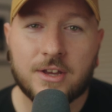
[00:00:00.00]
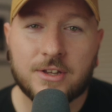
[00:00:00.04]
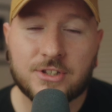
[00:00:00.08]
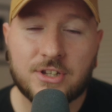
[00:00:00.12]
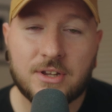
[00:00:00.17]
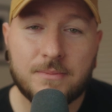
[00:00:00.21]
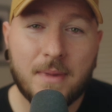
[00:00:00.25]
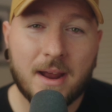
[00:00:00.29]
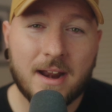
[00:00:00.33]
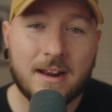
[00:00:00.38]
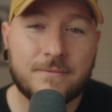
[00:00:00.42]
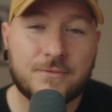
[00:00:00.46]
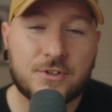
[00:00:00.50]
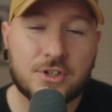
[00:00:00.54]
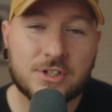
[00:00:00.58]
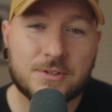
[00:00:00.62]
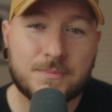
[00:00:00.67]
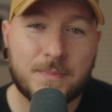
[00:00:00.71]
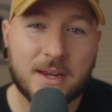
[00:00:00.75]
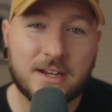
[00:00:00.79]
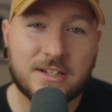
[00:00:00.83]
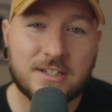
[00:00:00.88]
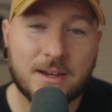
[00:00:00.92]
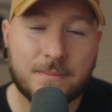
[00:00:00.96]
So you might have
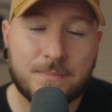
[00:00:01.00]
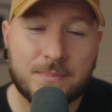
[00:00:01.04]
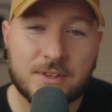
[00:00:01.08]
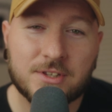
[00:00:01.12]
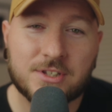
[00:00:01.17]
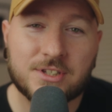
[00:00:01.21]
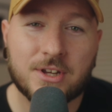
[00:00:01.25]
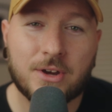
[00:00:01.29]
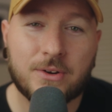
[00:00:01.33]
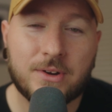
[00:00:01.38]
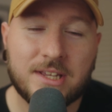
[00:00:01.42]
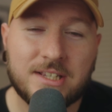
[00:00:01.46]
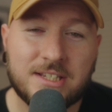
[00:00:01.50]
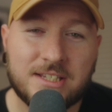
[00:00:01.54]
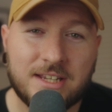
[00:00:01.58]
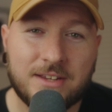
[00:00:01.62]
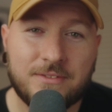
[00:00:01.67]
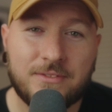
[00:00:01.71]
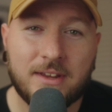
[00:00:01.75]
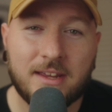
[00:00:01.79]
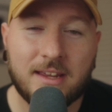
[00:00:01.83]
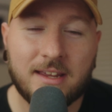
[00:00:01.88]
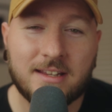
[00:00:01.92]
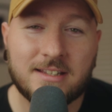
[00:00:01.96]
just picked up the Sony
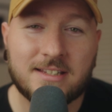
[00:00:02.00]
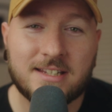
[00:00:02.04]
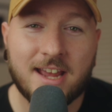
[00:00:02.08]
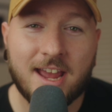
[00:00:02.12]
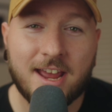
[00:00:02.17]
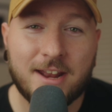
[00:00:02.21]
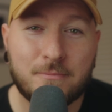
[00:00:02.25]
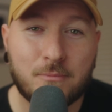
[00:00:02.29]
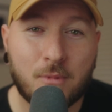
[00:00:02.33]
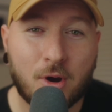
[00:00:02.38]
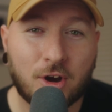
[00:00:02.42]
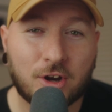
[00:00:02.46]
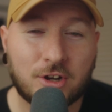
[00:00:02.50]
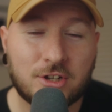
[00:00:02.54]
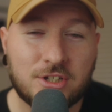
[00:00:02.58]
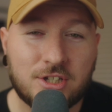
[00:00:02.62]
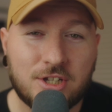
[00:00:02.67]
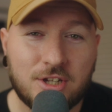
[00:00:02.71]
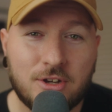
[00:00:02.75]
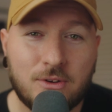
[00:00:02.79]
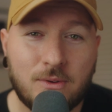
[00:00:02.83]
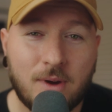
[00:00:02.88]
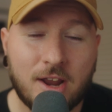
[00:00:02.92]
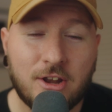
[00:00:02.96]
ZV-E10 Mark
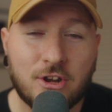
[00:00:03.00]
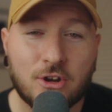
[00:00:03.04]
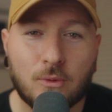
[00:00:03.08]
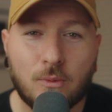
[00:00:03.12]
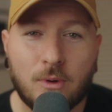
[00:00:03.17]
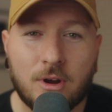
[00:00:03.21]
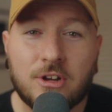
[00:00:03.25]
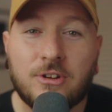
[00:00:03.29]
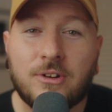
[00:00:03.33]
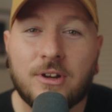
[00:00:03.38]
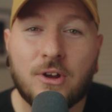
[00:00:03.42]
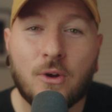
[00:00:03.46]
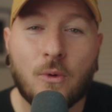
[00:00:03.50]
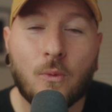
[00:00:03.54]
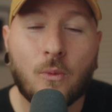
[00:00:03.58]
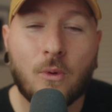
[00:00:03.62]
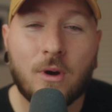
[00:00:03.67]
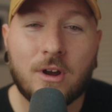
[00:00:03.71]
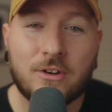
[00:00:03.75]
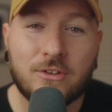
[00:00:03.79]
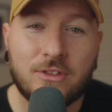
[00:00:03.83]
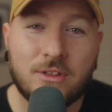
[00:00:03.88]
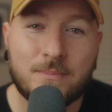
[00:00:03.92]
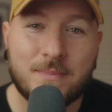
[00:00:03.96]
II and you're wondering
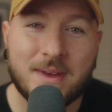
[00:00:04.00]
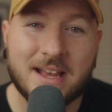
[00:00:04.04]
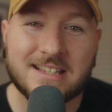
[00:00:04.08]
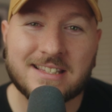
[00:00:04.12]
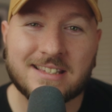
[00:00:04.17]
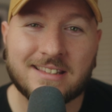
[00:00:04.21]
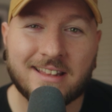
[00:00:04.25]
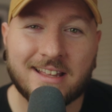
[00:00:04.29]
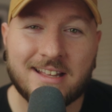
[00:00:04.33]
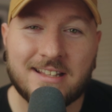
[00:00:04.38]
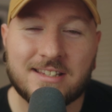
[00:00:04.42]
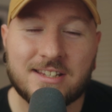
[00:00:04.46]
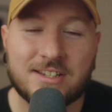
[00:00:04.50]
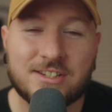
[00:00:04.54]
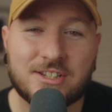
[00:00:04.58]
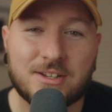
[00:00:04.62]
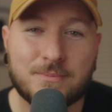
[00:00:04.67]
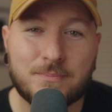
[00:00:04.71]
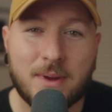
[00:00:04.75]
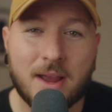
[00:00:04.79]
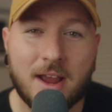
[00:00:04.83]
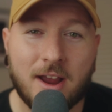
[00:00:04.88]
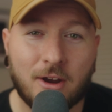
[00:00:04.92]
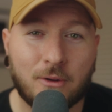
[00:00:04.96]
what are the best lenses to
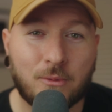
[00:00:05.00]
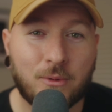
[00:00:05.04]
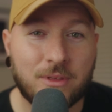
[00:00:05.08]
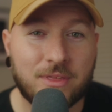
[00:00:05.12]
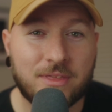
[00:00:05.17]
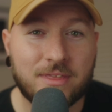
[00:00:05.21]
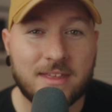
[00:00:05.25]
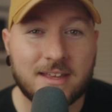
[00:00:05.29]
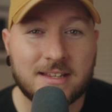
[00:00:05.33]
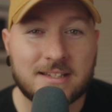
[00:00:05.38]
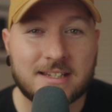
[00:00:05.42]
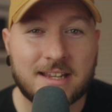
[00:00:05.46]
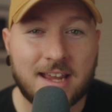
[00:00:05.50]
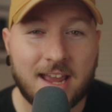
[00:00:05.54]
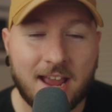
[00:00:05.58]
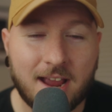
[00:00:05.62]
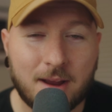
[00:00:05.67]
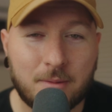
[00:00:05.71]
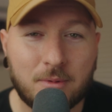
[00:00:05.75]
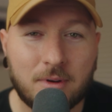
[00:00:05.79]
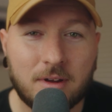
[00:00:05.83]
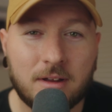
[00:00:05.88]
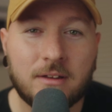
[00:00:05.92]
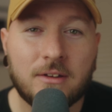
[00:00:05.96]
pair with this
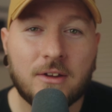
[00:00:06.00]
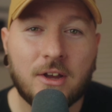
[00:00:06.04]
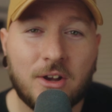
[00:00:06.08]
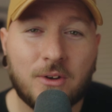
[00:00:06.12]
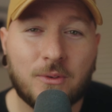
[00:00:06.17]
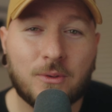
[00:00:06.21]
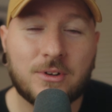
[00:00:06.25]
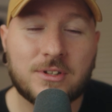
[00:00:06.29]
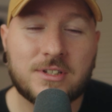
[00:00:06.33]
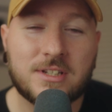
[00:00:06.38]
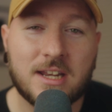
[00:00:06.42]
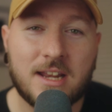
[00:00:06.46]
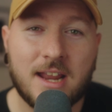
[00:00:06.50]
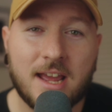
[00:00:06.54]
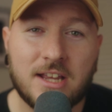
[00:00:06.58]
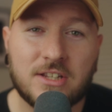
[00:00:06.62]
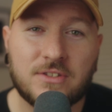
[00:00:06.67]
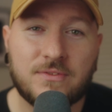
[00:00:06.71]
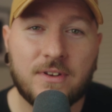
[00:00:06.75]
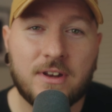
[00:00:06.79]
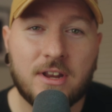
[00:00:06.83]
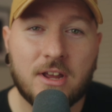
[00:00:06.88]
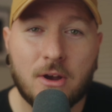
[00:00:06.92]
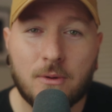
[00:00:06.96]
camera? Well, in today's
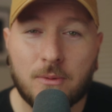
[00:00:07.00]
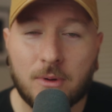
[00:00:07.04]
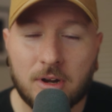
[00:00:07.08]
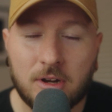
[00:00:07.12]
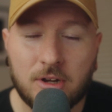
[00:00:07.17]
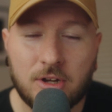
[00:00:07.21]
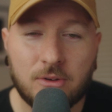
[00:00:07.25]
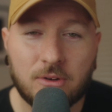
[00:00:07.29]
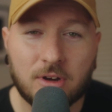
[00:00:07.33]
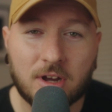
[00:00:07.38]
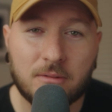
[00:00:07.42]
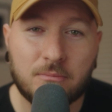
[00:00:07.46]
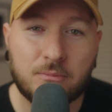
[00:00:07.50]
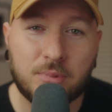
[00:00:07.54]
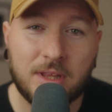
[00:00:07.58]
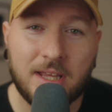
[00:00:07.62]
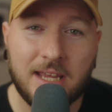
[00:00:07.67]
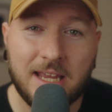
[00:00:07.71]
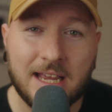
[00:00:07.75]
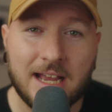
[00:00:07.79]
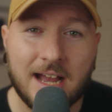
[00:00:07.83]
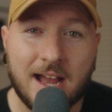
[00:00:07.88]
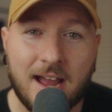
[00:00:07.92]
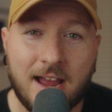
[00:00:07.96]
video, we're going to do a
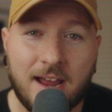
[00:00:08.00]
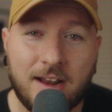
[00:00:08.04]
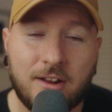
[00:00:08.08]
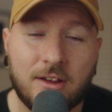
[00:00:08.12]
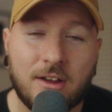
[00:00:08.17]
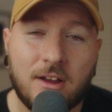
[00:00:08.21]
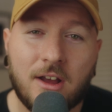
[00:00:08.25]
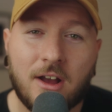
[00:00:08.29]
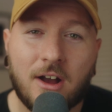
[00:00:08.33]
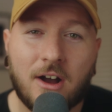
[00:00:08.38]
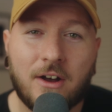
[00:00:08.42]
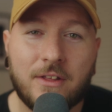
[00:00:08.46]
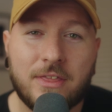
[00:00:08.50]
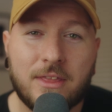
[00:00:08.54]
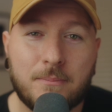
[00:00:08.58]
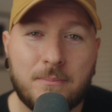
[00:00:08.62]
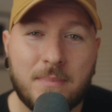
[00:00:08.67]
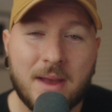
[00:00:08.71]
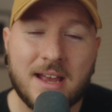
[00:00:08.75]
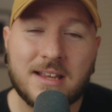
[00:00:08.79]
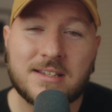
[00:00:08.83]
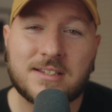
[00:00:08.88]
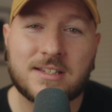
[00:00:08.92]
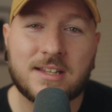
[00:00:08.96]
complete guide on the
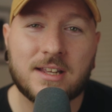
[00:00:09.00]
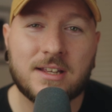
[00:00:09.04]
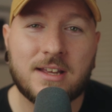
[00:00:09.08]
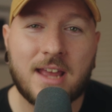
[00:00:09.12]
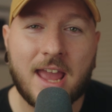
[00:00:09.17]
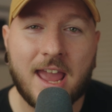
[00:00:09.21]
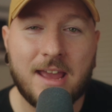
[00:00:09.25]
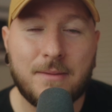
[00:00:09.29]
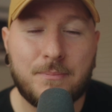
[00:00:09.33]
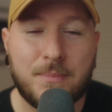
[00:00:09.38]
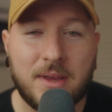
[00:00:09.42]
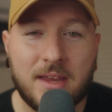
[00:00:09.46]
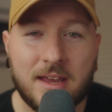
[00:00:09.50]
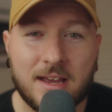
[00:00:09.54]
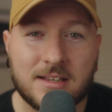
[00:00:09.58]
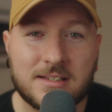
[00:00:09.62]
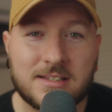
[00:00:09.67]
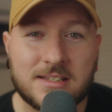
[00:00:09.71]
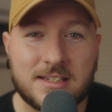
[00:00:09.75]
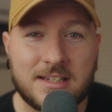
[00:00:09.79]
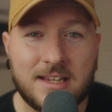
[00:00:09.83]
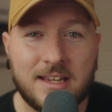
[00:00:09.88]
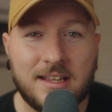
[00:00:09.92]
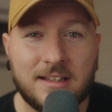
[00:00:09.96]
best
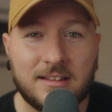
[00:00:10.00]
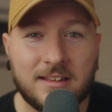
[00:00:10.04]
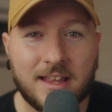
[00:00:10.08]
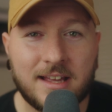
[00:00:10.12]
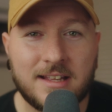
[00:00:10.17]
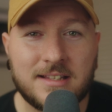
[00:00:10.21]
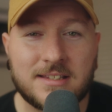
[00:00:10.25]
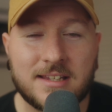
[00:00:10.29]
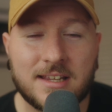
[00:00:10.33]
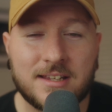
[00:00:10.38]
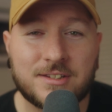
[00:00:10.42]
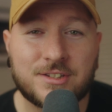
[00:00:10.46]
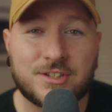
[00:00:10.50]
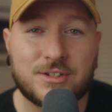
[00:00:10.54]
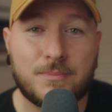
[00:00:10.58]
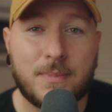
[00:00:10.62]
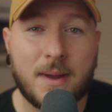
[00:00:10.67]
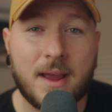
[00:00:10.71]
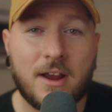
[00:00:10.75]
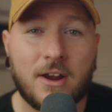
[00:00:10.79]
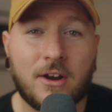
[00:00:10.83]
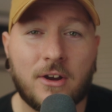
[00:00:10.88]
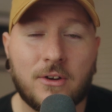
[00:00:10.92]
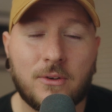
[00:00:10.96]
APS-C lenses to
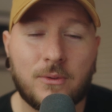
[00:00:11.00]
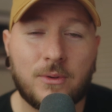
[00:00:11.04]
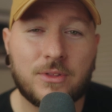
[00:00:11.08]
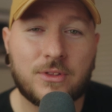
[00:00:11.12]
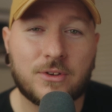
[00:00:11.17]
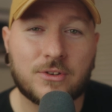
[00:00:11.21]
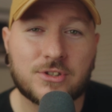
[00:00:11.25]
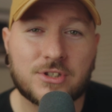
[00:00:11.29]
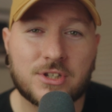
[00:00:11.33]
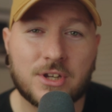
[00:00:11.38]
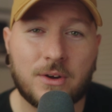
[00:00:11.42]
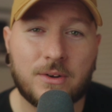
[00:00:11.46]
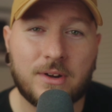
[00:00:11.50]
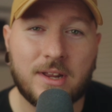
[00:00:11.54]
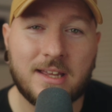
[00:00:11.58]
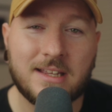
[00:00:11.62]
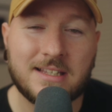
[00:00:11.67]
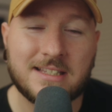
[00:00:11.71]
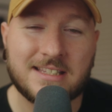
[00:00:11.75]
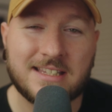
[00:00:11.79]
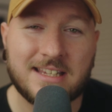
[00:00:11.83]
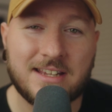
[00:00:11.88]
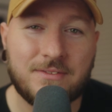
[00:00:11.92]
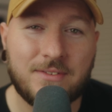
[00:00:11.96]
pair with your Sony
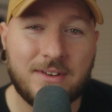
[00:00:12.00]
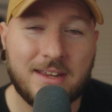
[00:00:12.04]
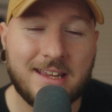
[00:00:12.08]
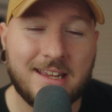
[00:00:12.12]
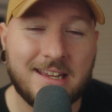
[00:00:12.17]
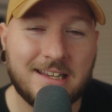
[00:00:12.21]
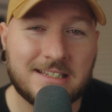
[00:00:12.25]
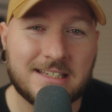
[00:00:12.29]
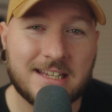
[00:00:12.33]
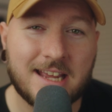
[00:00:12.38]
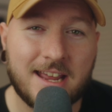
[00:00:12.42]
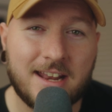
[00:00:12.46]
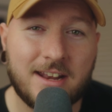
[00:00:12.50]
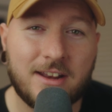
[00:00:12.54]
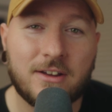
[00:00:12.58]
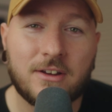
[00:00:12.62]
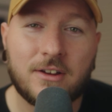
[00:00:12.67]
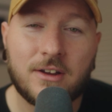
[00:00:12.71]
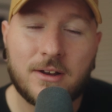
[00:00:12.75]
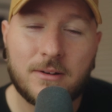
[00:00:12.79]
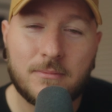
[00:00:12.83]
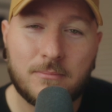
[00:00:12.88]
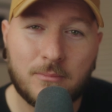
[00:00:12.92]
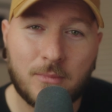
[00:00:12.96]
ZV-E10
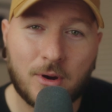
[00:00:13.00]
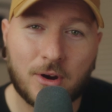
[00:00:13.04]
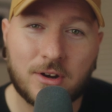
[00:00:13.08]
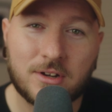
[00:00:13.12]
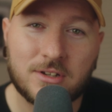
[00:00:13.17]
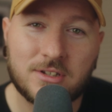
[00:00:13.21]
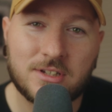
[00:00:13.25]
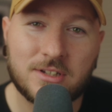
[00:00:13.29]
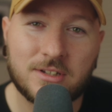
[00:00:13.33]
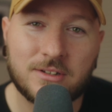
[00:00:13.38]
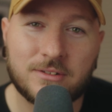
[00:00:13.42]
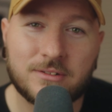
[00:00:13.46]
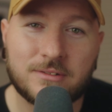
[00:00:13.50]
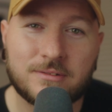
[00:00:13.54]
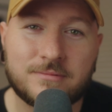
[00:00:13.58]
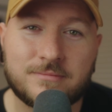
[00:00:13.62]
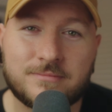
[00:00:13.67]
Mark II.